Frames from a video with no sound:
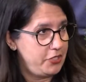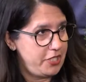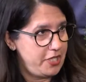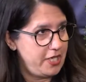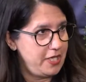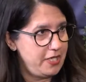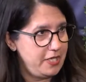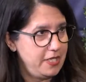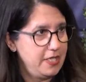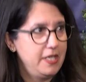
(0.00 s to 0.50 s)

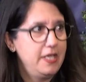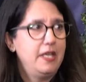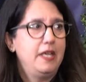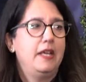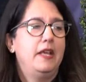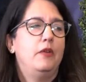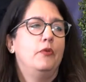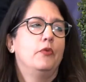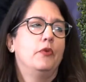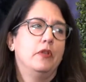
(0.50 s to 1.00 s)
it
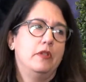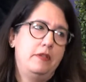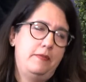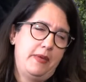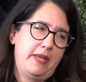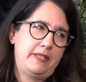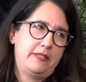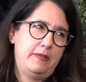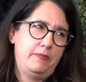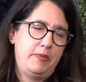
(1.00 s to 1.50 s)
really
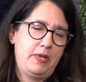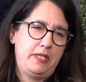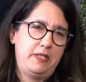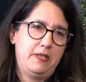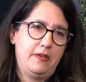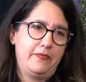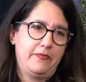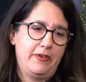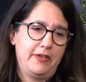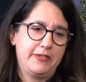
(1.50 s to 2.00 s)
makes a big
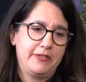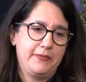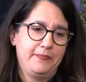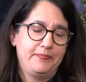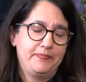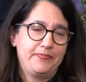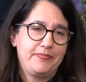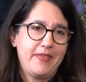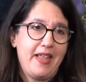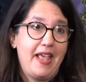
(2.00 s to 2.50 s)
difference.
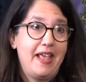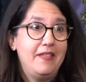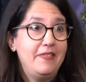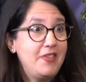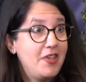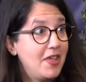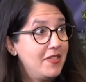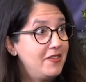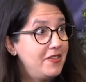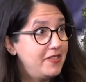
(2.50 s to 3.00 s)
And
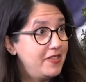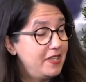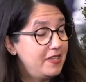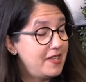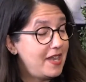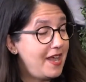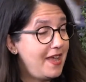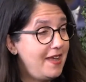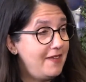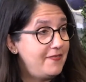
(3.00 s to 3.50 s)
the other thing
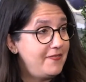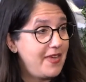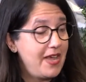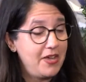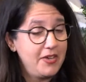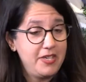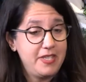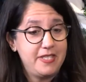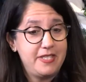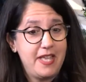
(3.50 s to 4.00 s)
that I have
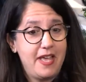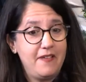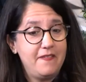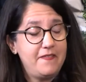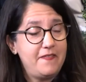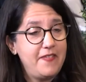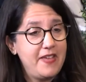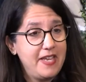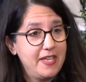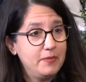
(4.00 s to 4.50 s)
found is that
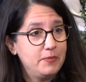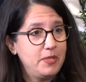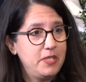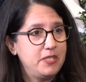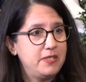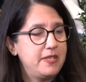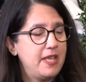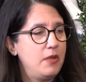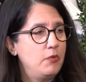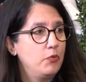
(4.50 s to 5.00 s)
families,
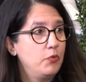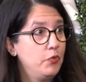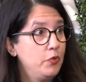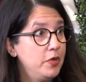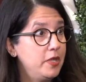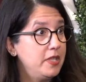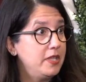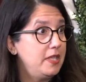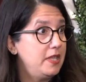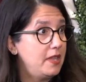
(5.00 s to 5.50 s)
they
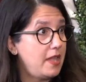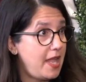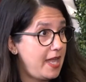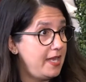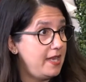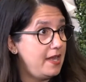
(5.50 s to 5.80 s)
really light